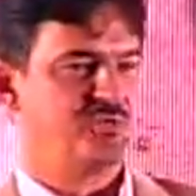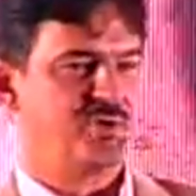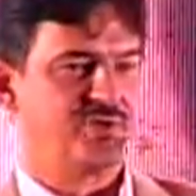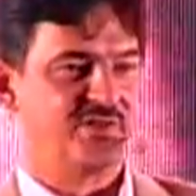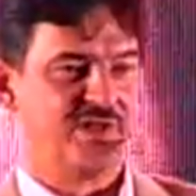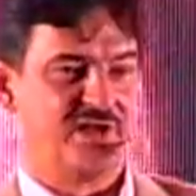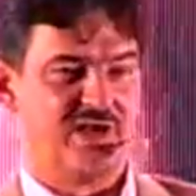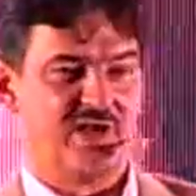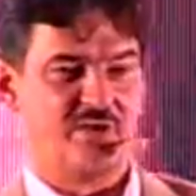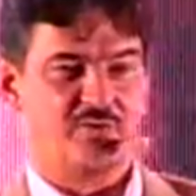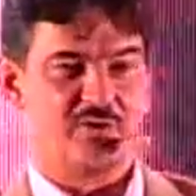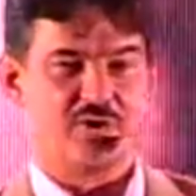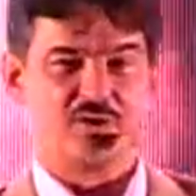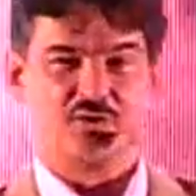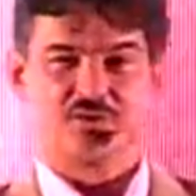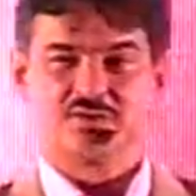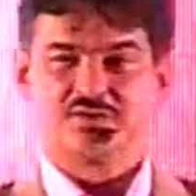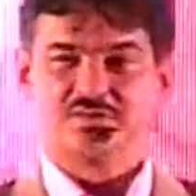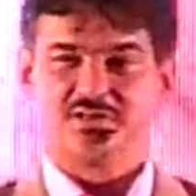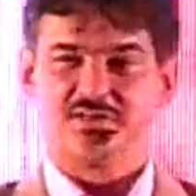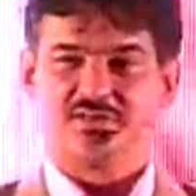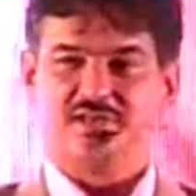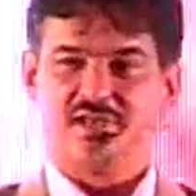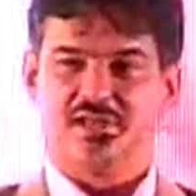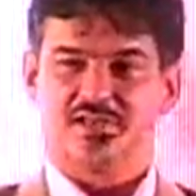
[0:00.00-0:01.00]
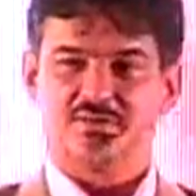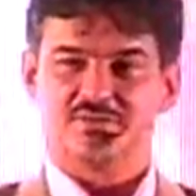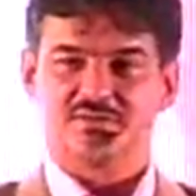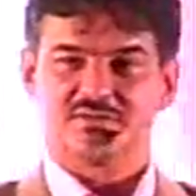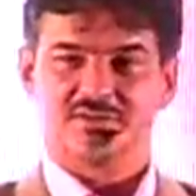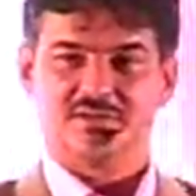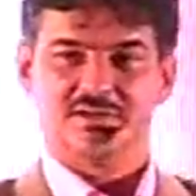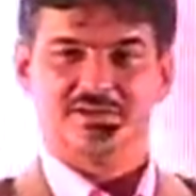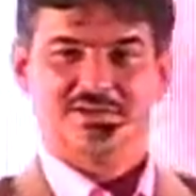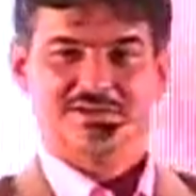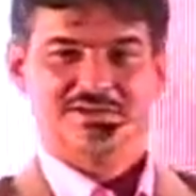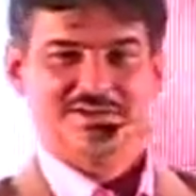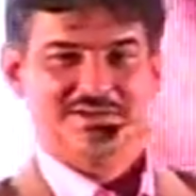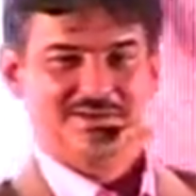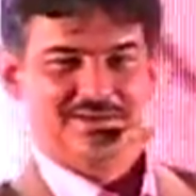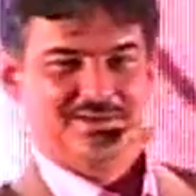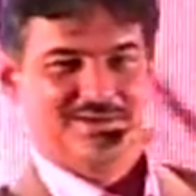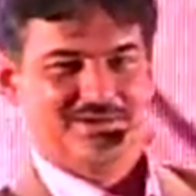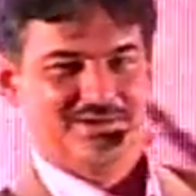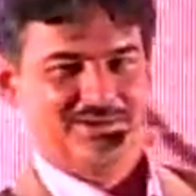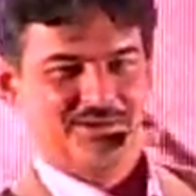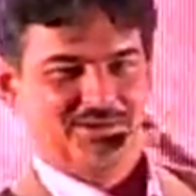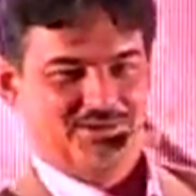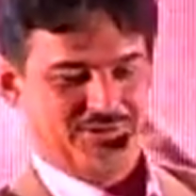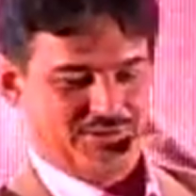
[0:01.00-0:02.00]
but then everybody looks at the other one and is
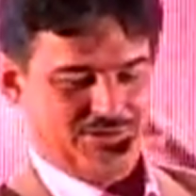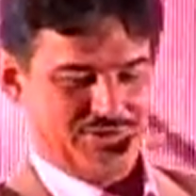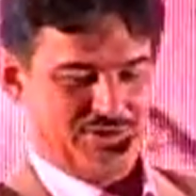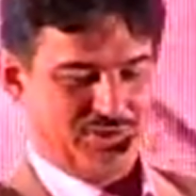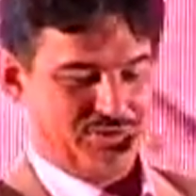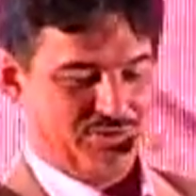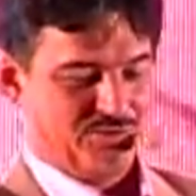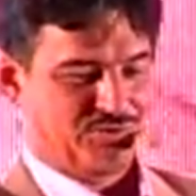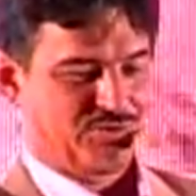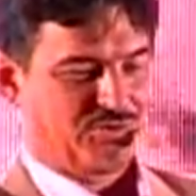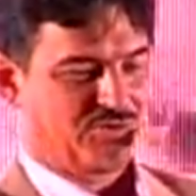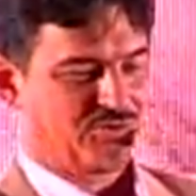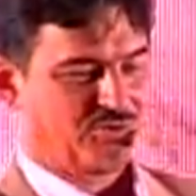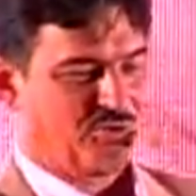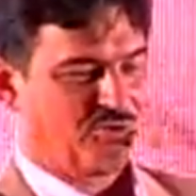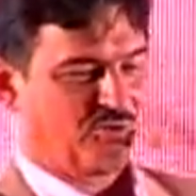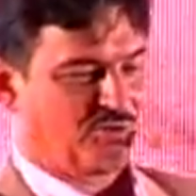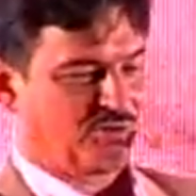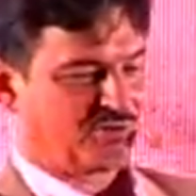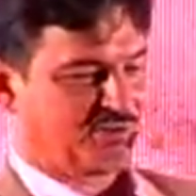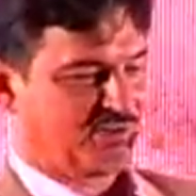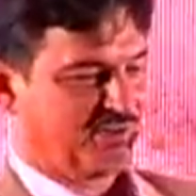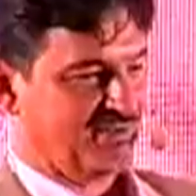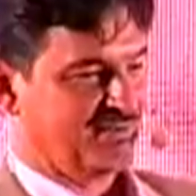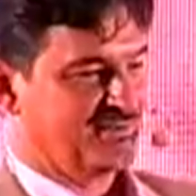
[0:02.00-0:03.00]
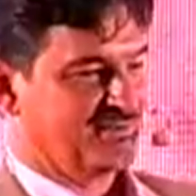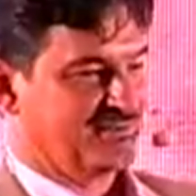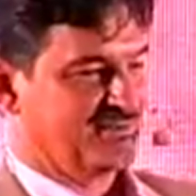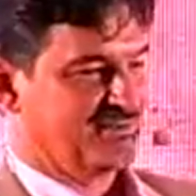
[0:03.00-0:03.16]
like, okay, you talk to the boss, huh?